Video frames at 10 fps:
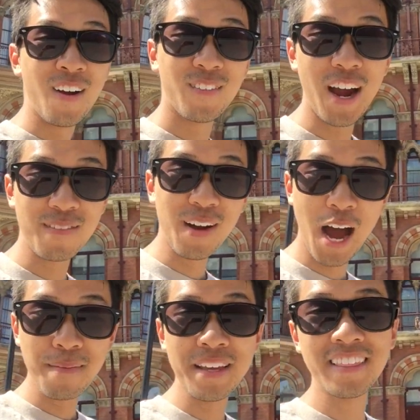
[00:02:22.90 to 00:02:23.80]
Right
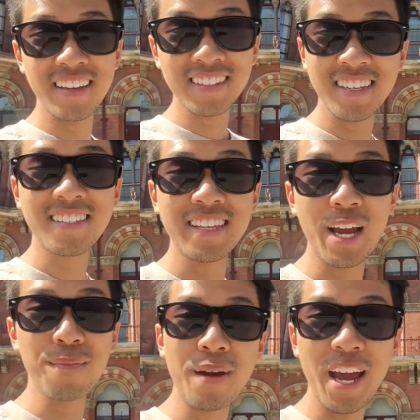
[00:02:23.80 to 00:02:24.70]
behind me, this is
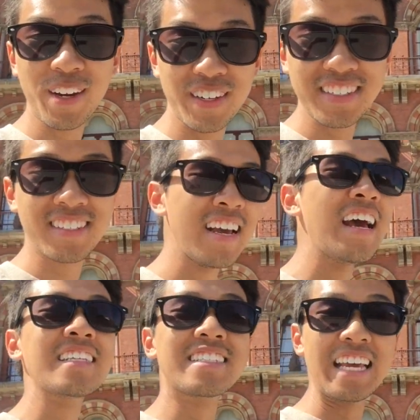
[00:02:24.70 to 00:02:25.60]
St. Pancras
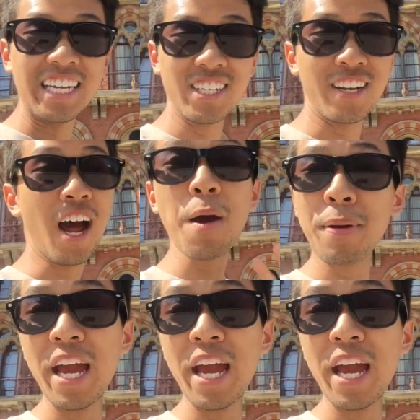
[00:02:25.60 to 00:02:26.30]
Station. Not